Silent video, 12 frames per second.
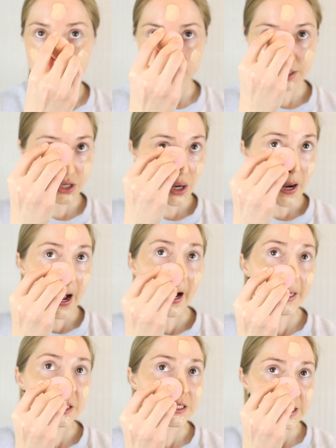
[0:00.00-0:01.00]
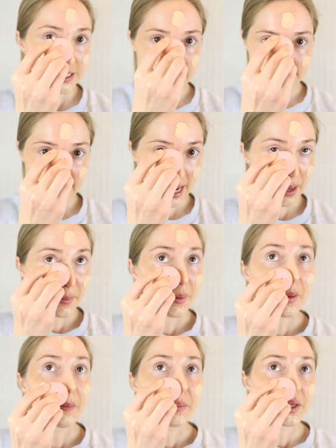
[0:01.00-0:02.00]
So I use a damp
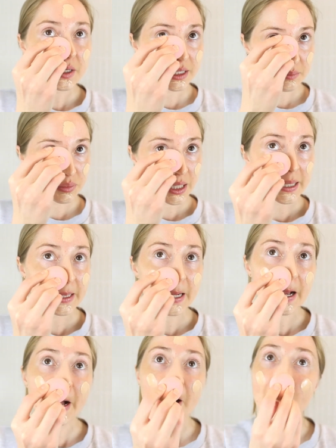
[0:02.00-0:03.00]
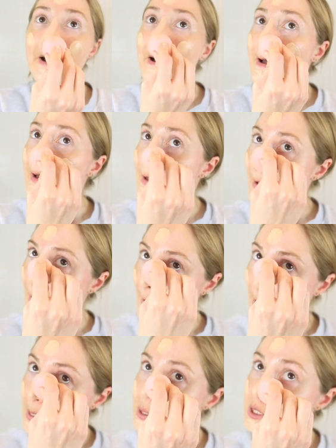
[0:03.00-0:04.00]
beauty blender
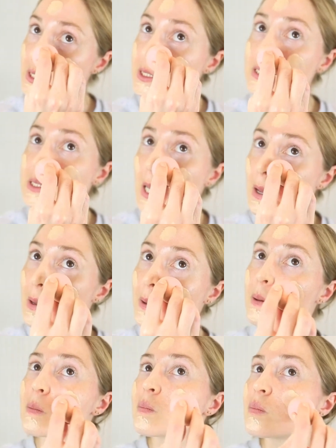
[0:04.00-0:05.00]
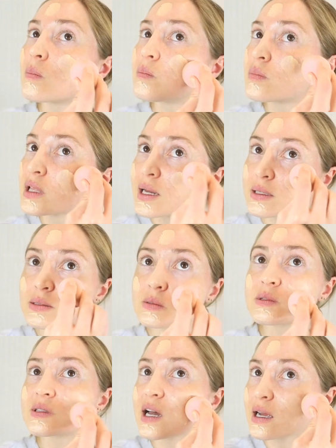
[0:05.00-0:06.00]
and just
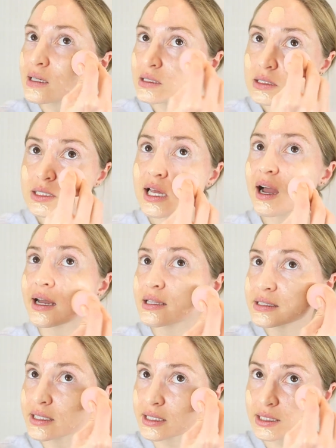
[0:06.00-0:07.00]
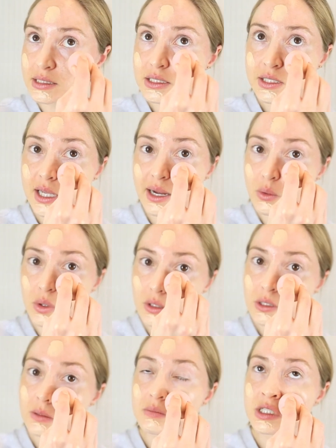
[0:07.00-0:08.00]
blend that entirely in. So I
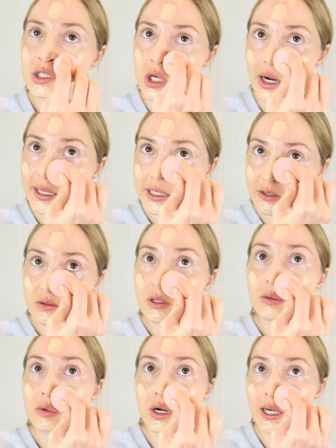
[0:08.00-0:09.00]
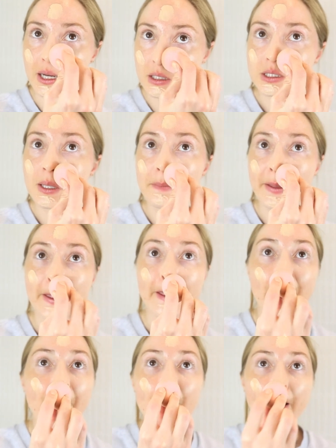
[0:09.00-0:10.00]
want the majority of the product to
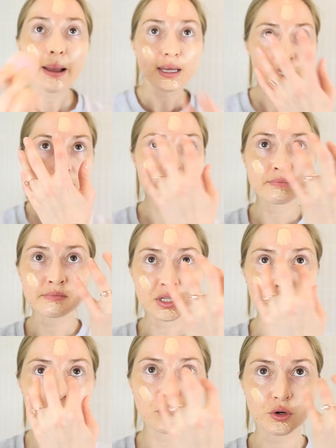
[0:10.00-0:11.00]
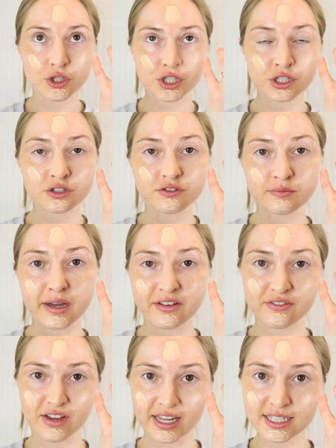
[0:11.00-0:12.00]
be in the middle portion of my
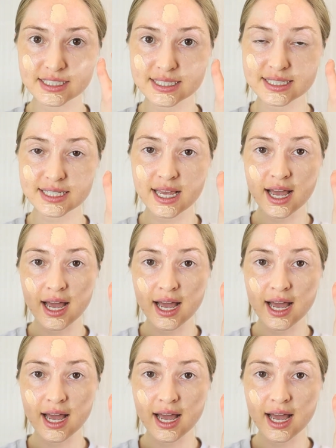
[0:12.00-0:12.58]
face,